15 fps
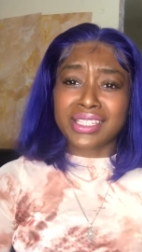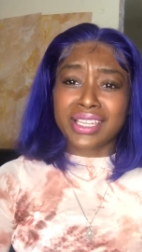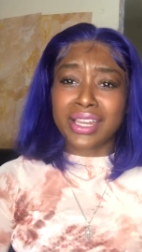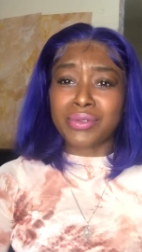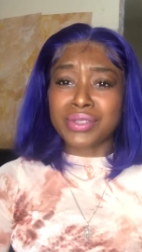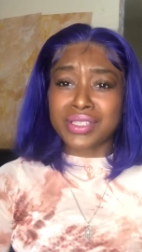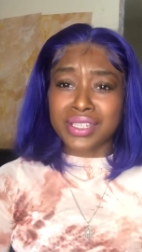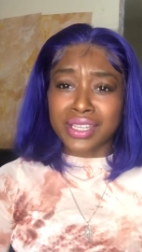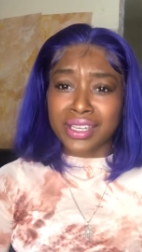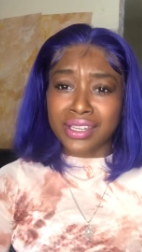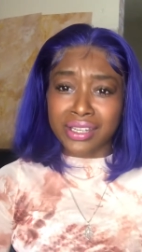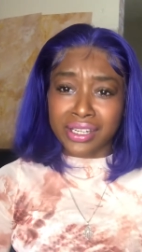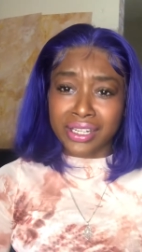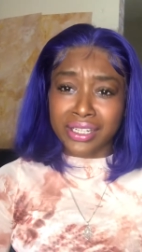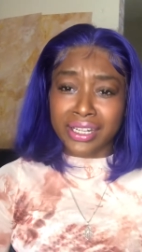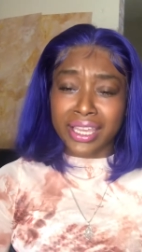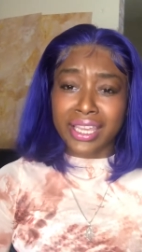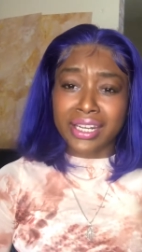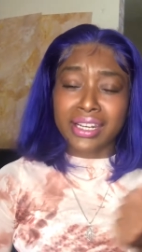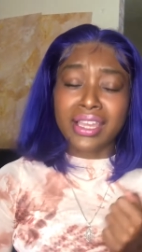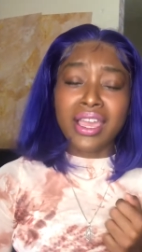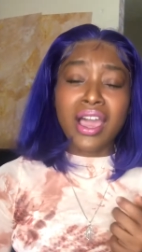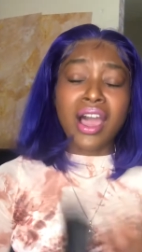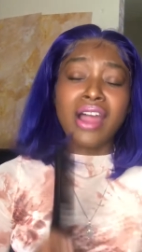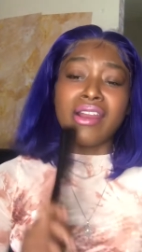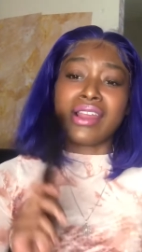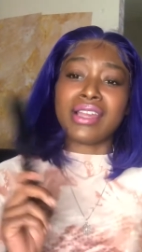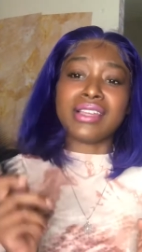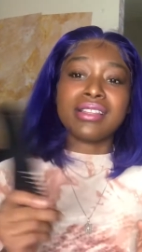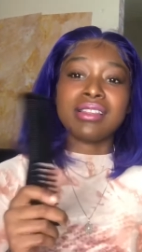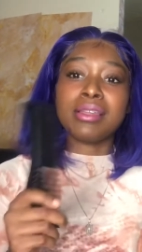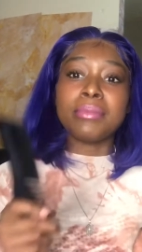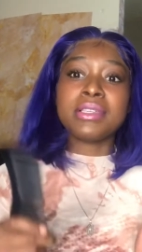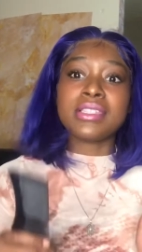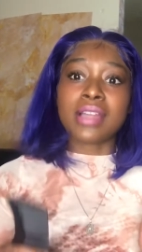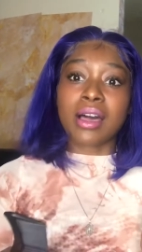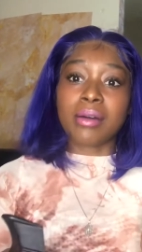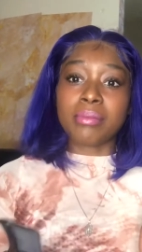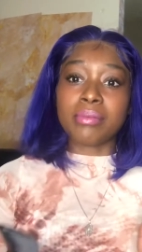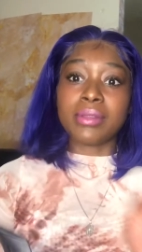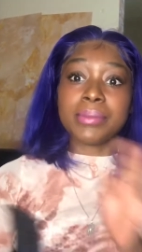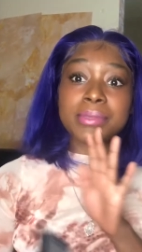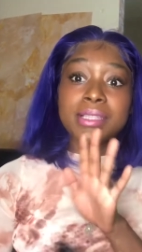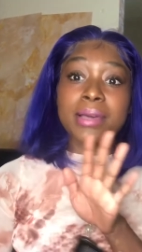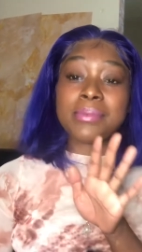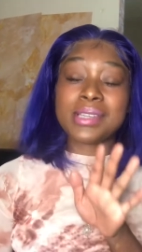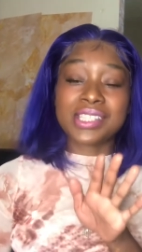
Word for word: I was looking good and alright, let me stop. Let me stop being